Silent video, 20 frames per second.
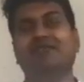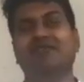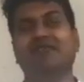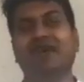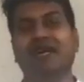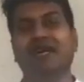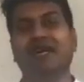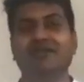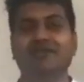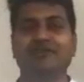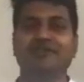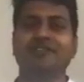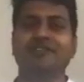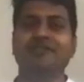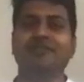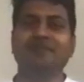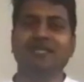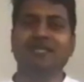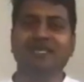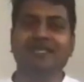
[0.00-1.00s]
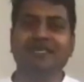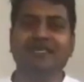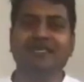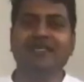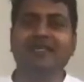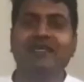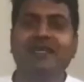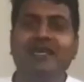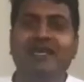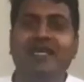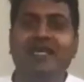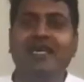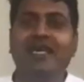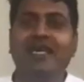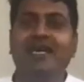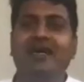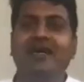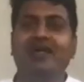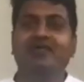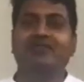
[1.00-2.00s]
5 or something.
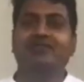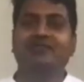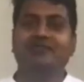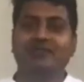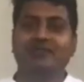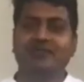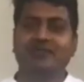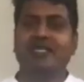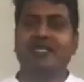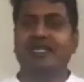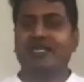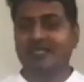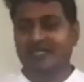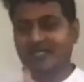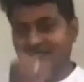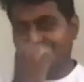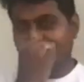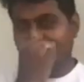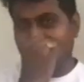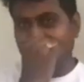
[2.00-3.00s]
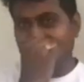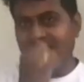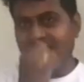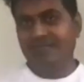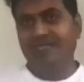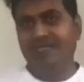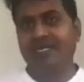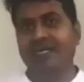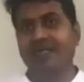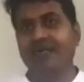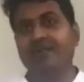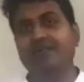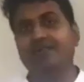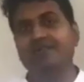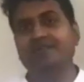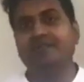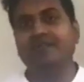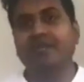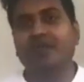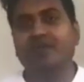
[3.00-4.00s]
So we will discuss
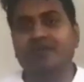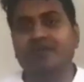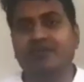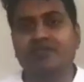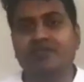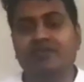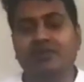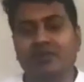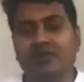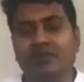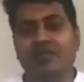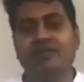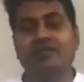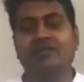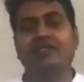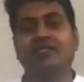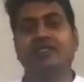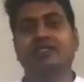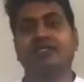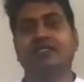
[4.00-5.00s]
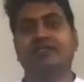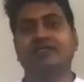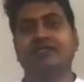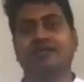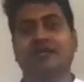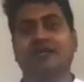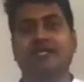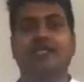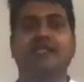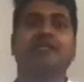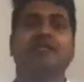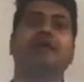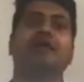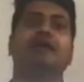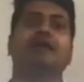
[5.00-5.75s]
for scoliosis as well.